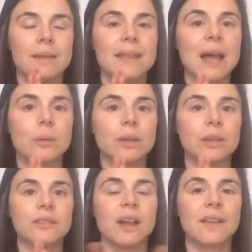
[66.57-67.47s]
Now,
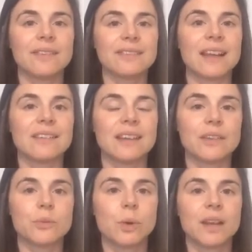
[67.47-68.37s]
to understand how
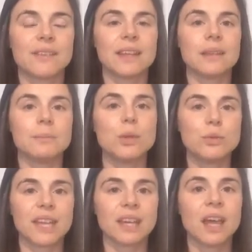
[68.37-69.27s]
this works in the
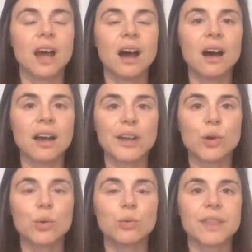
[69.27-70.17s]
music, I
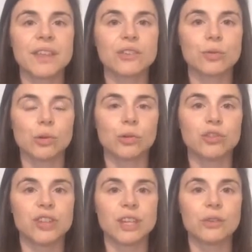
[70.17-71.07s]
call this
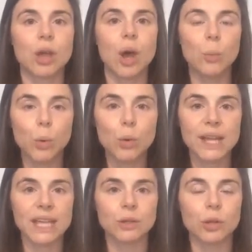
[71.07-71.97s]
crotchet a
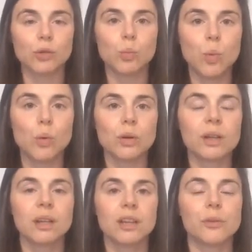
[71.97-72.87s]
walking note, walk.